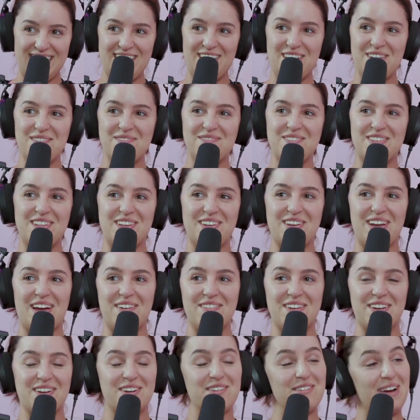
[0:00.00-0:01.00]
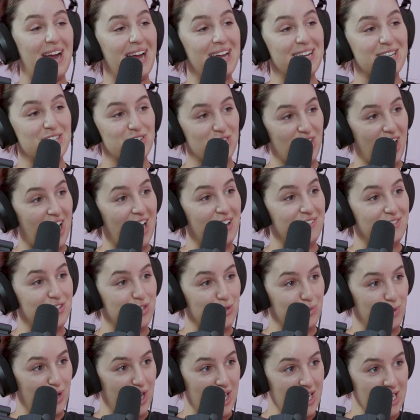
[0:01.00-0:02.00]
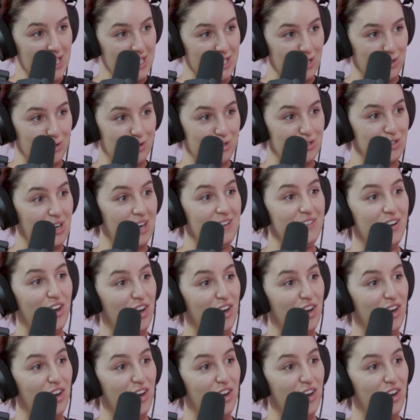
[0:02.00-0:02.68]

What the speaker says: I hope that you're having a great drive to work or drive